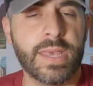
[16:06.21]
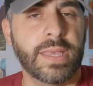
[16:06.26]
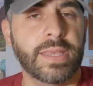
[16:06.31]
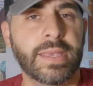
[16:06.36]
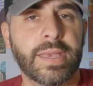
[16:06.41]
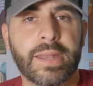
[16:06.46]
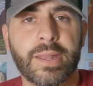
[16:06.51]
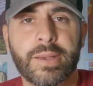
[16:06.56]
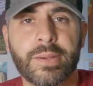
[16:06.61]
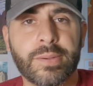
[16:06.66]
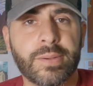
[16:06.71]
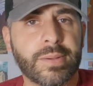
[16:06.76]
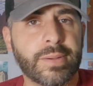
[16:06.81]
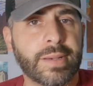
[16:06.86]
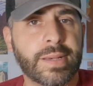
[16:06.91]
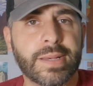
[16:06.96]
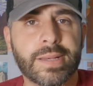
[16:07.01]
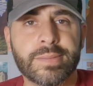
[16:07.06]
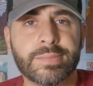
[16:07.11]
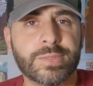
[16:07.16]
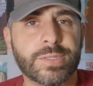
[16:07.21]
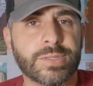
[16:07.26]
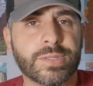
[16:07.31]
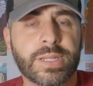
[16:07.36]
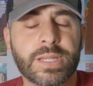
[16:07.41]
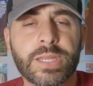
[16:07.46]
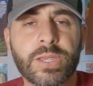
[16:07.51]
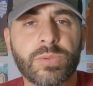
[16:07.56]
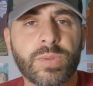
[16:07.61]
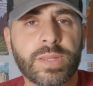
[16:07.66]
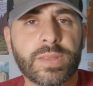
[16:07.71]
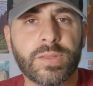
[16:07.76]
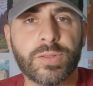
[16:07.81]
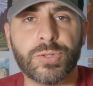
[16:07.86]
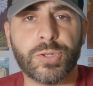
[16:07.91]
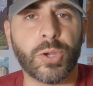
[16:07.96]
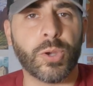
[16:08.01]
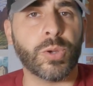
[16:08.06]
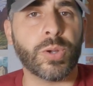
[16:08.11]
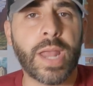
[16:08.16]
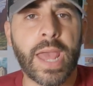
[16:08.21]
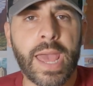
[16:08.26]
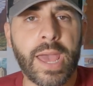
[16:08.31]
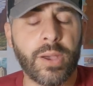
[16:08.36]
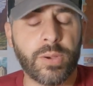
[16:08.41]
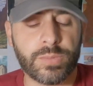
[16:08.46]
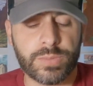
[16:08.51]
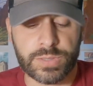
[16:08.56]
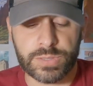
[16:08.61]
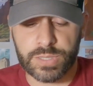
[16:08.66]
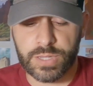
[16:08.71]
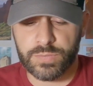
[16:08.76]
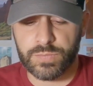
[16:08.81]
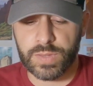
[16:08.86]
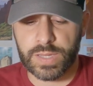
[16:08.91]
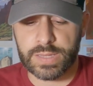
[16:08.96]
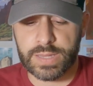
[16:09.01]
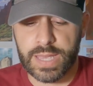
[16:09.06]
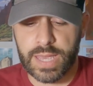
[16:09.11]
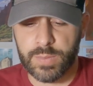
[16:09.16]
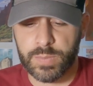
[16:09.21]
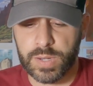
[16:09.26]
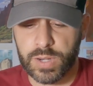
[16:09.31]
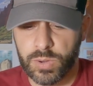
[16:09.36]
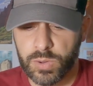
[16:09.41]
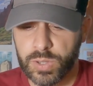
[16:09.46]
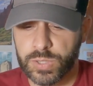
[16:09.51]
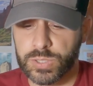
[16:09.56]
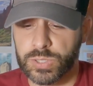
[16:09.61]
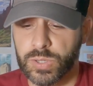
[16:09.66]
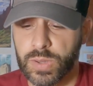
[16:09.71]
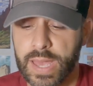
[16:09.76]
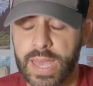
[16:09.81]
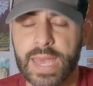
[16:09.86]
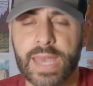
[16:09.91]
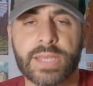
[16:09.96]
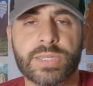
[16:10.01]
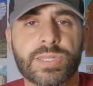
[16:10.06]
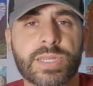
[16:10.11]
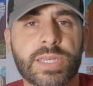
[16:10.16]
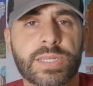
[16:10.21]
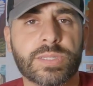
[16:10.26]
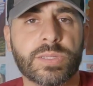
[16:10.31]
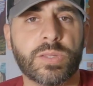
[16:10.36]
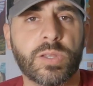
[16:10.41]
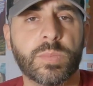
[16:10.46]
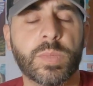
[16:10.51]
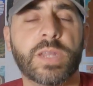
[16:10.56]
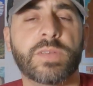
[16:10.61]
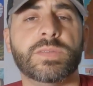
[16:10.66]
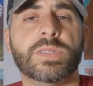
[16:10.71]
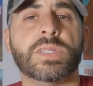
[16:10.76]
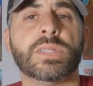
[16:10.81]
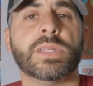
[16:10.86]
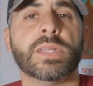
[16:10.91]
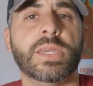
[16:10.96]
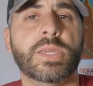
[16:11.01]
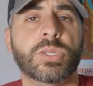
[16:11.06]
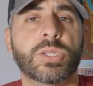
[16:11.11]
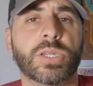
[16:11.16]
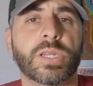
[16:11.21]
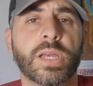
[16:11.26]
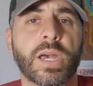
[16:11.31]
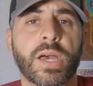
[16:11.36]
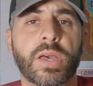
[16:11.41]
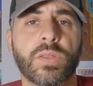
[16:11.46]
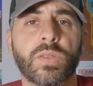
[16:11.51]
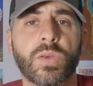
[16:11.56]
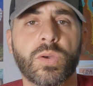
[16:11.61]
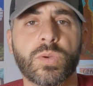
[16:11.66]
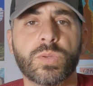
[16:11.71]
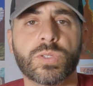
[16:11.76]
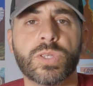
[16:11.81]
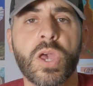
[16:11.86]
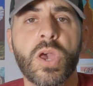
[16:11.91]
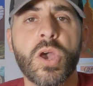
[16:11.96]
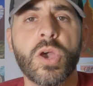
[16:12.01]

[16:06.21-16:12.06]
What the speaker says: you know, just clearing the dirt out and stuff like that, but it also acts as a little bit of insulation on those